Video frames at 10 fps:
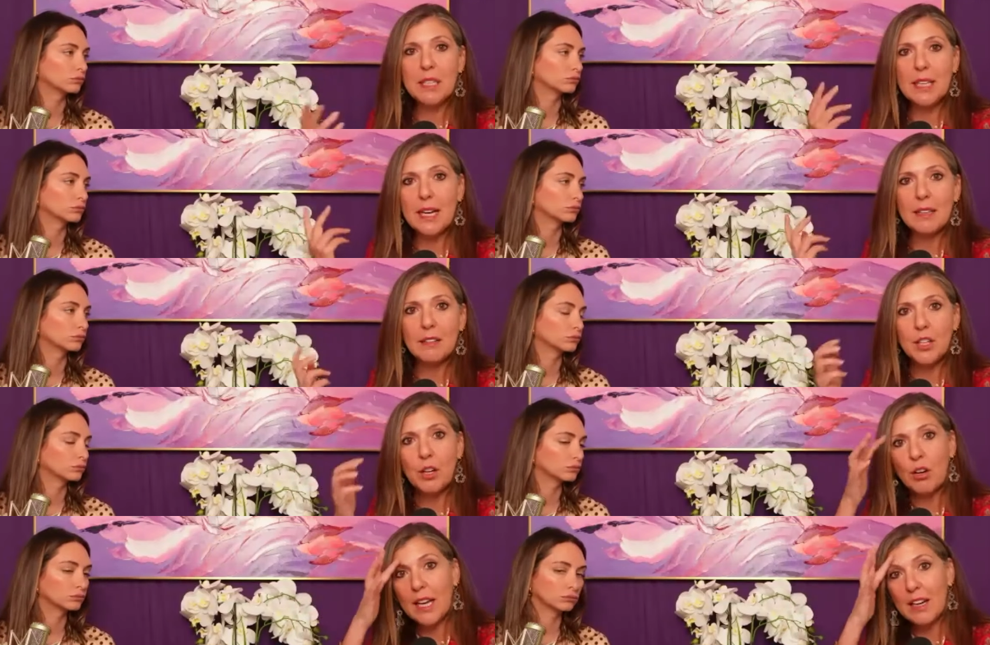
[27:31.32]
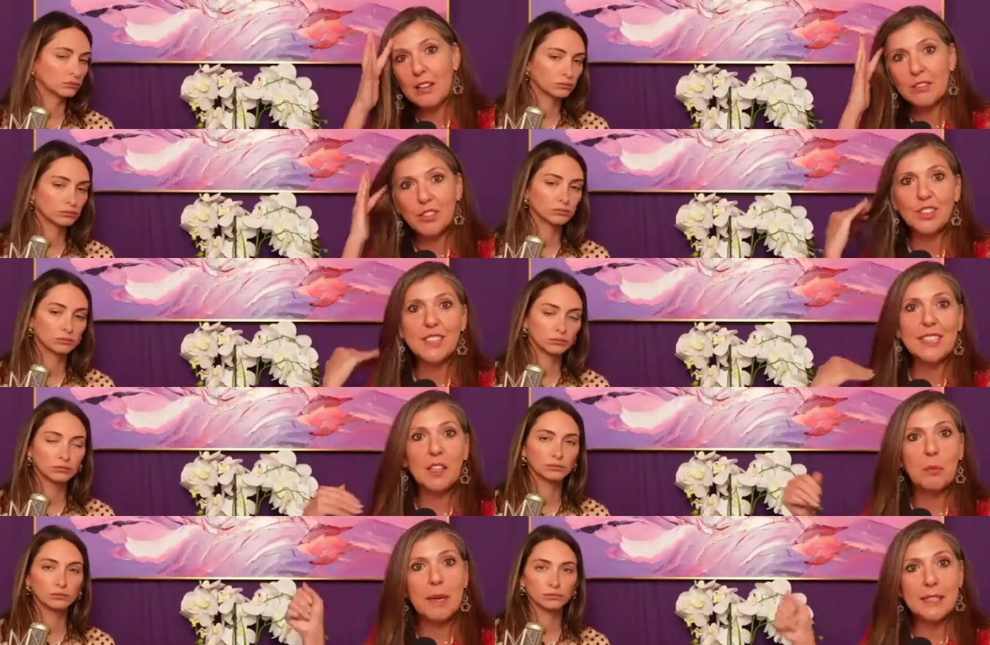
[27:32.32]
Speaker 1: something that, you know, again, you'll see
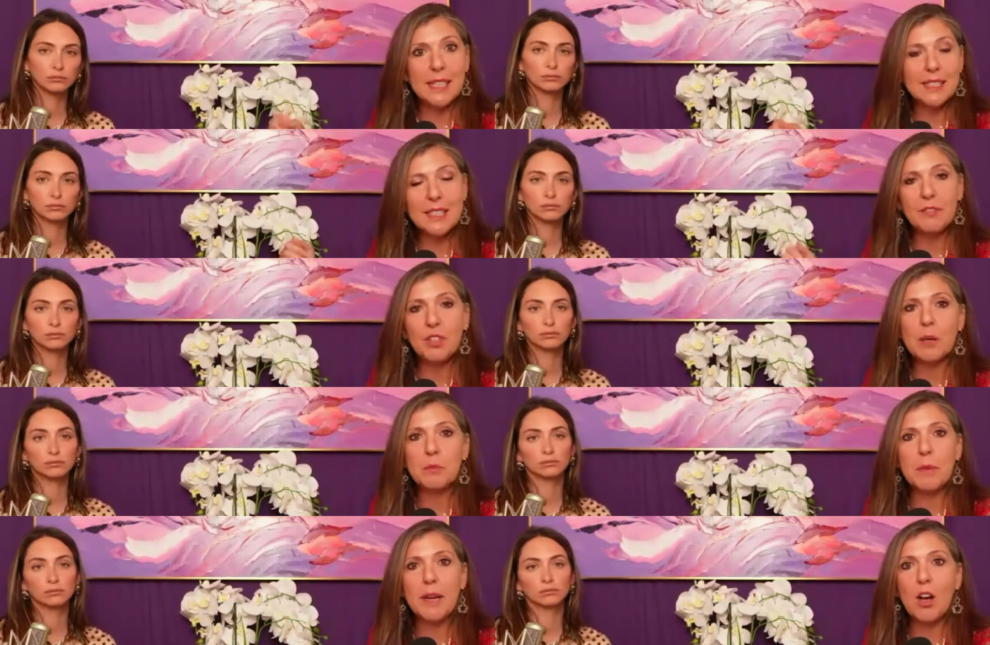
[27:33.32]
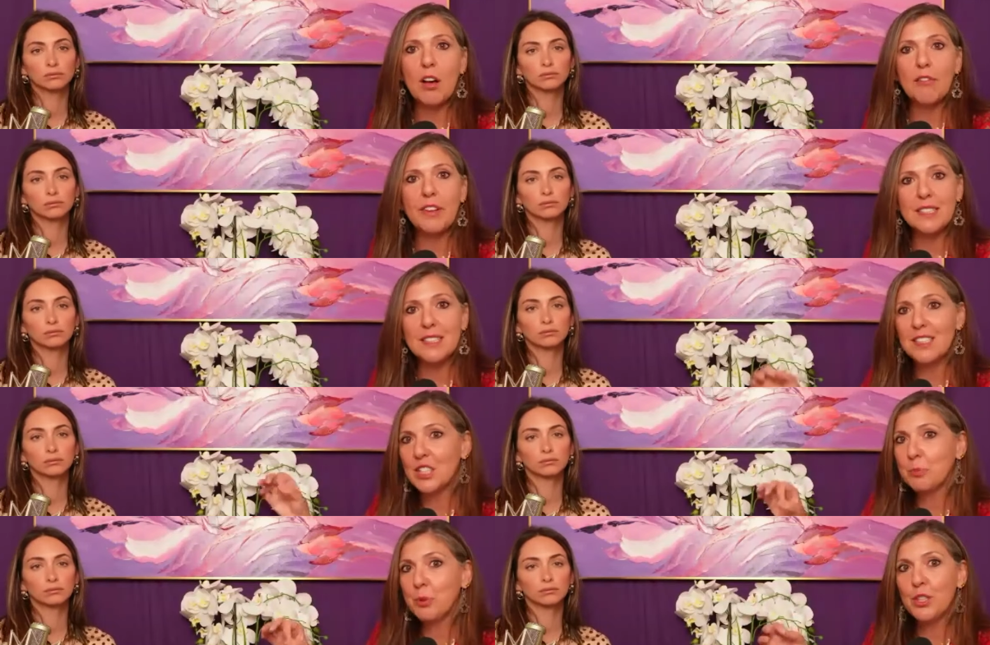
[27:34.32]
it on my desk if you come to my office, and
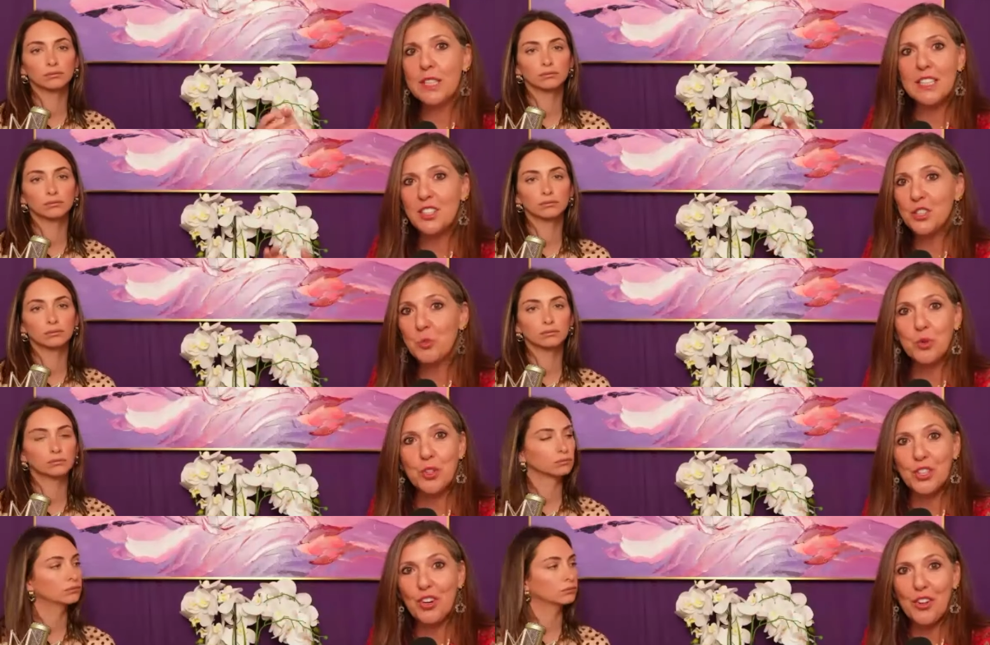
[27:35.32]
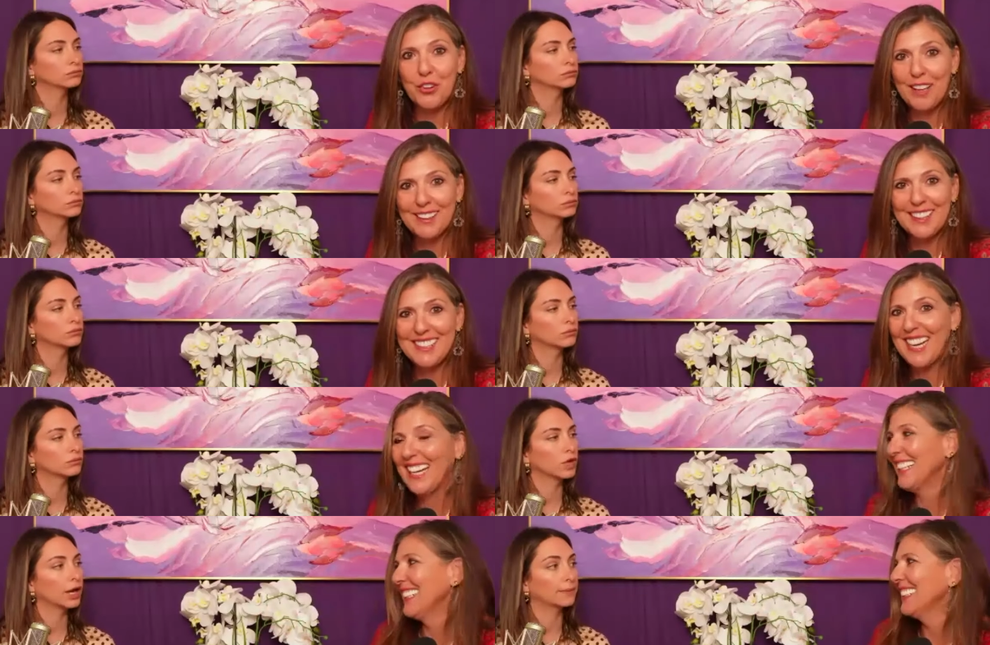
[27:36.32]
just put it in your water all throughout the
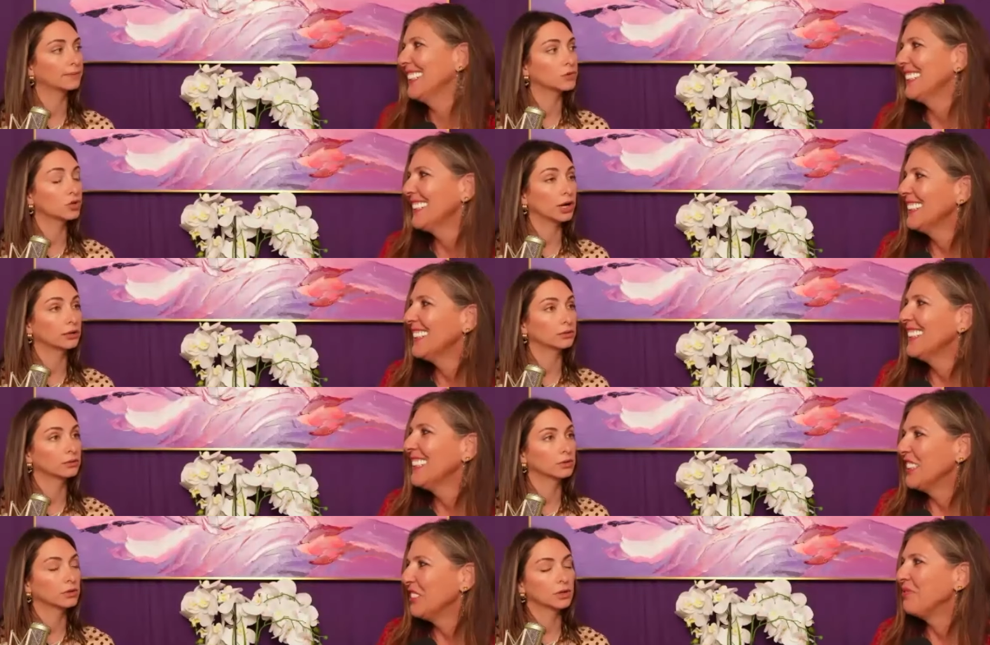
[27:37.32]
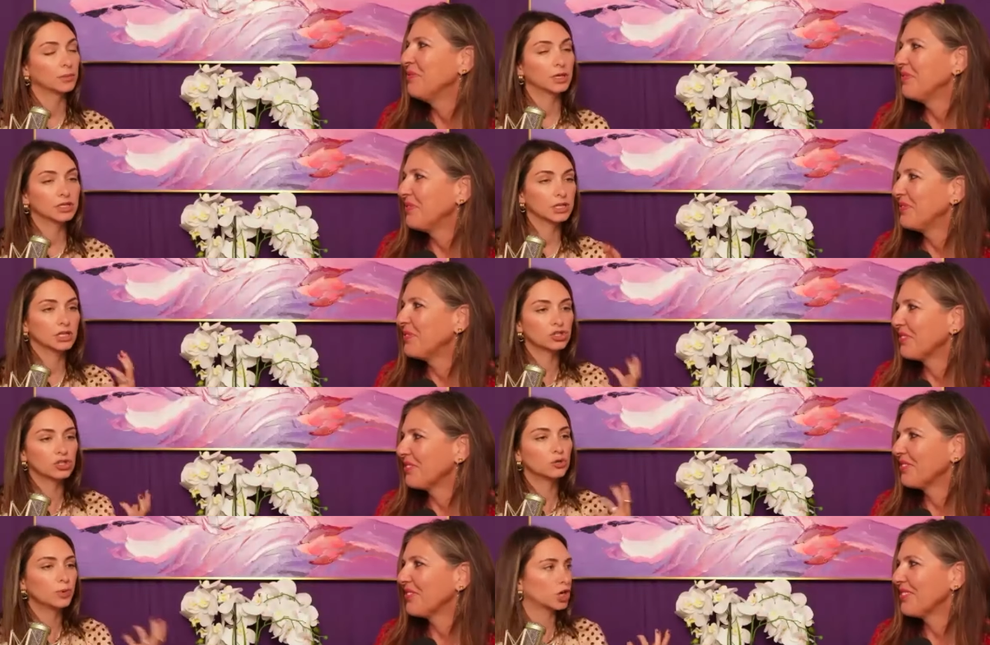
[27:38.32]
day.
Speaker 2: Yeah. It's great because it
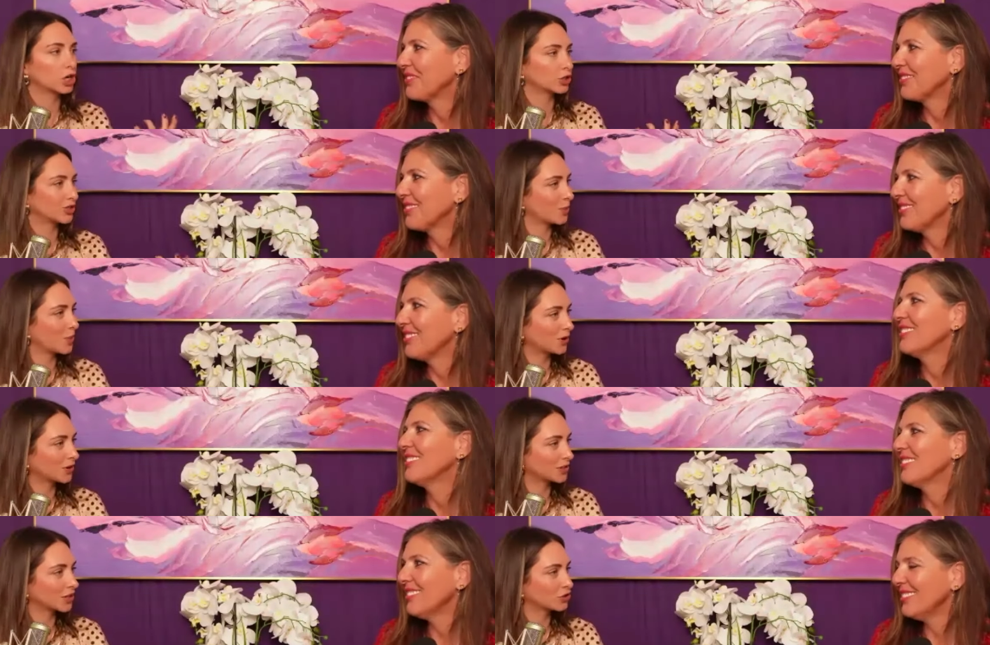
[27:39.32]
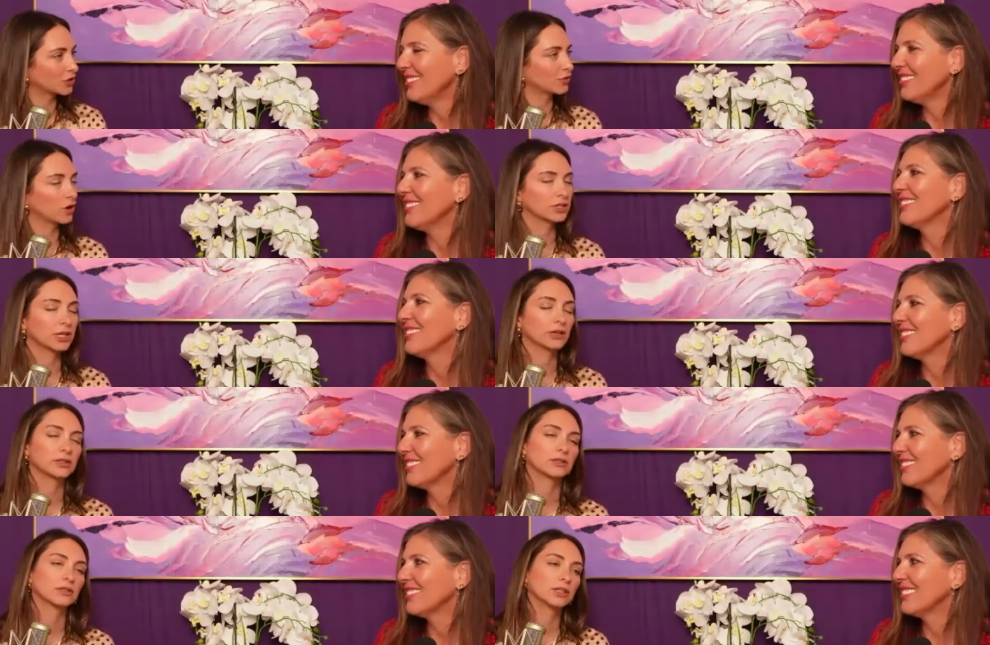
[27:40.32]
supercharges our water essentially for
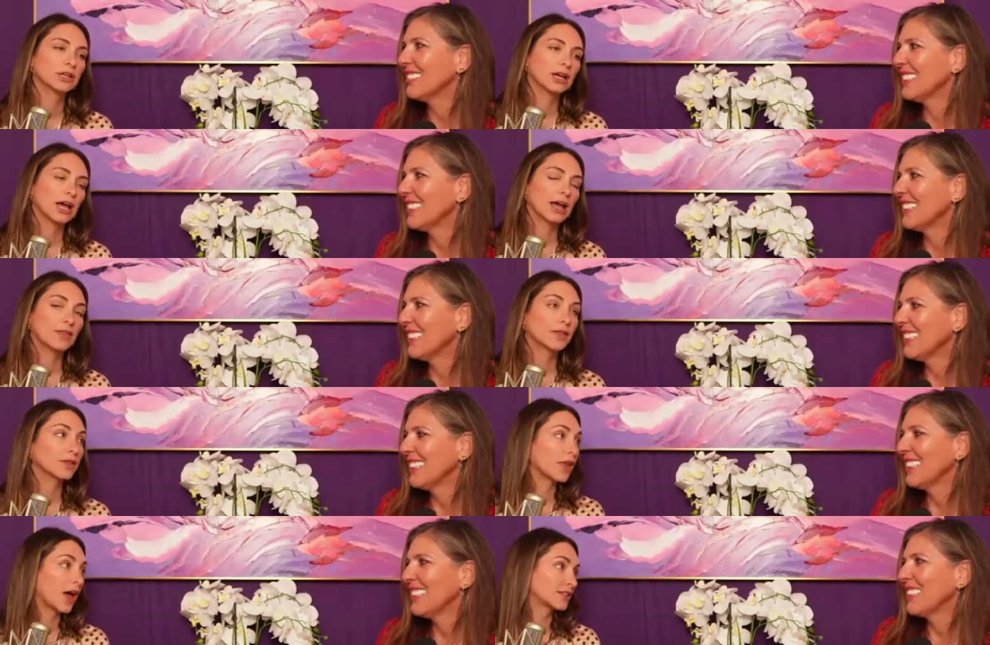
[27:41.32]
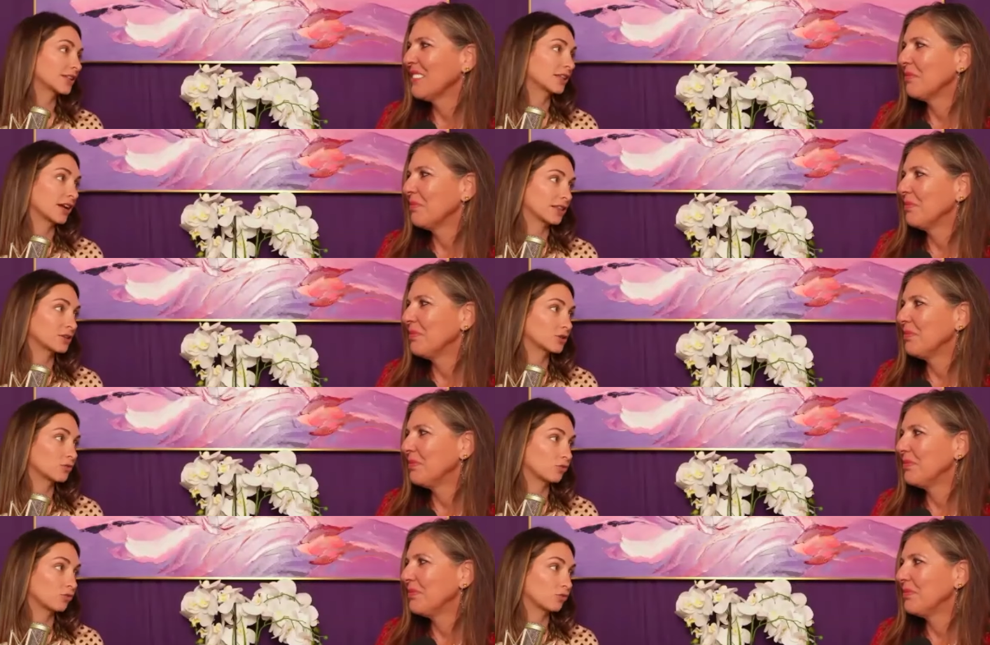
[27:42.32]
ourselves. And then the last thing that I think is